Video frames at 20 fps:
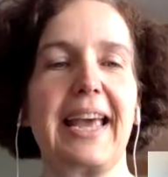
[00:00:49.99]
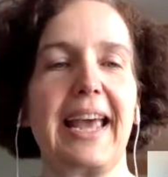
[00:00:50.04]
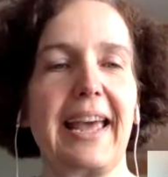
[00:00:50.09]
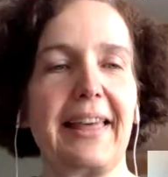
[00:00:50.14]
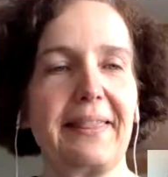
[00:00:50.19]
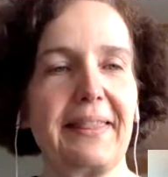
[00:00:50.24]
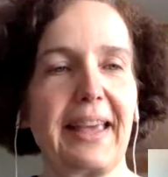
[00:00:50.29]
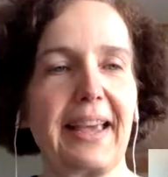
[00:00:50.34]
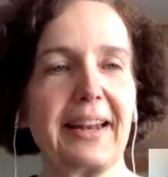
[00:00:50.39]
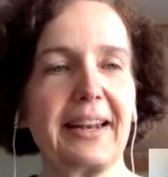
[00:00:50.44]

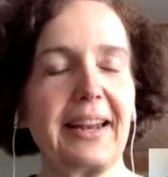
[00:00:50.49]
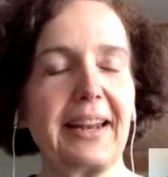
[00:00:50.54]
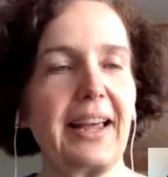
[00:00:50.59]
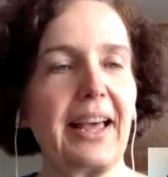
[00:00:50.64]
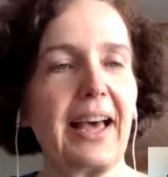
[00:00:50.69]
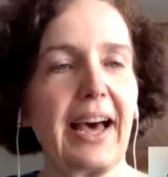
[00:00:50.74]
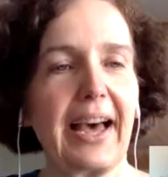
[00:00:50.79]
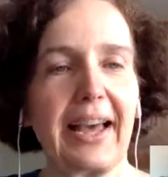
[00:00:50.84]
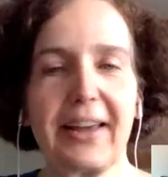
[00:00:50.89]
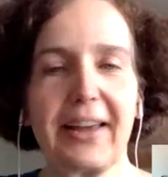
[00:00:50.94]
And then
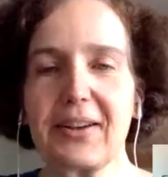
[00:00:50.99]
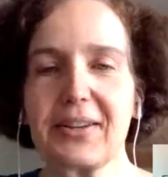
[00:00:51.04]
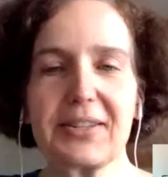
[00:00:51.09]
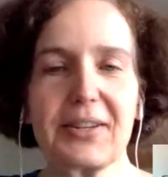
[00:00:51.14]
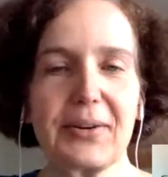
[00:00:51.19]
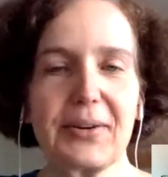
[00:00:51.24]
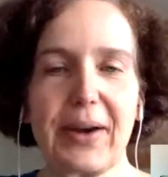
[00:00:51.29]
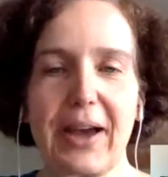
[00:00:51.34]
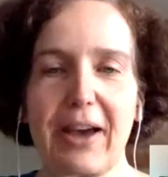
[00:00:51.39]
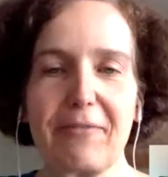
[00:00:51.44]
I
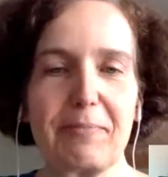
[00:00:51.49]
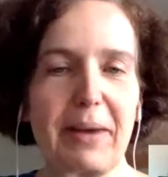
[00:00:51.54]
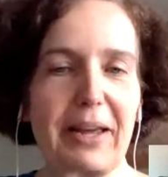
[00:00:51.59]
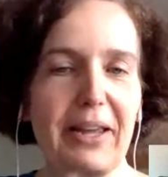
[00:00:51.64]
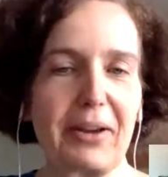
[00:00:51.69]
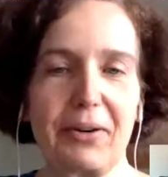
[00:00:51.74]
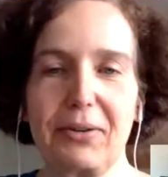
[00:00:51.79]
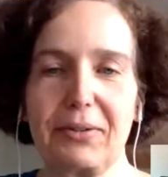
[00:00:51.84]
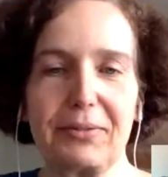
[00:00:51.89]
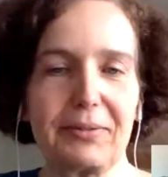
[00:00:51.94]
also have
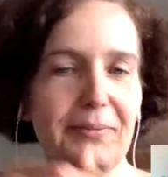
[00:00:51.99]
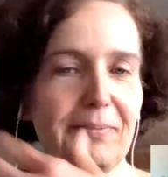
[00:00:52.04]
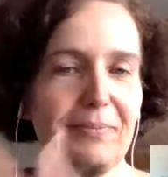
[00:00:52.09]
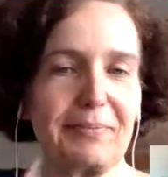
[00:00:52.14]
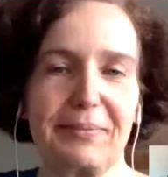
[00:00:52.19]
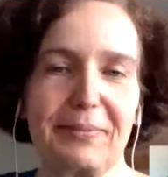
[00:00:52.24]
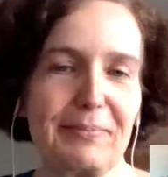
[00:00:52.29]
my own,